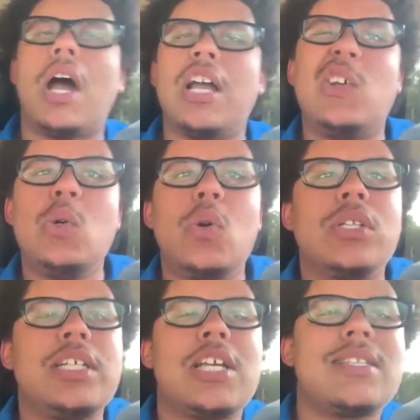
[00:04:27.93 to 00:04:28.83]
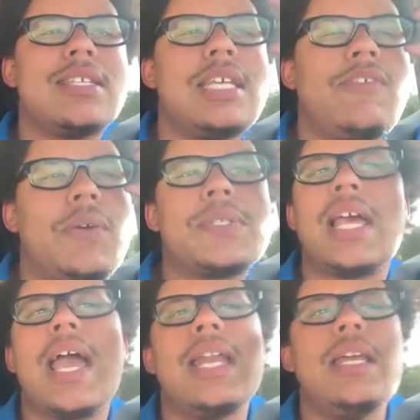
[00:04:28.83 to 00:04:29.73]
I Googled it just to see if there was
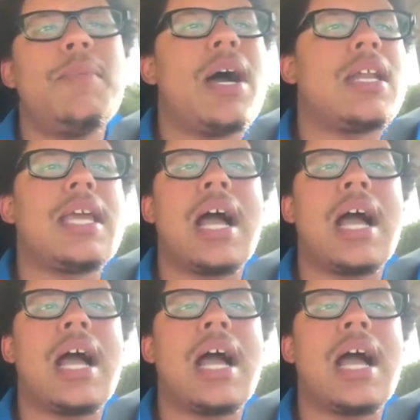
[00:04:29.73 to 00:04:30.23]
anybody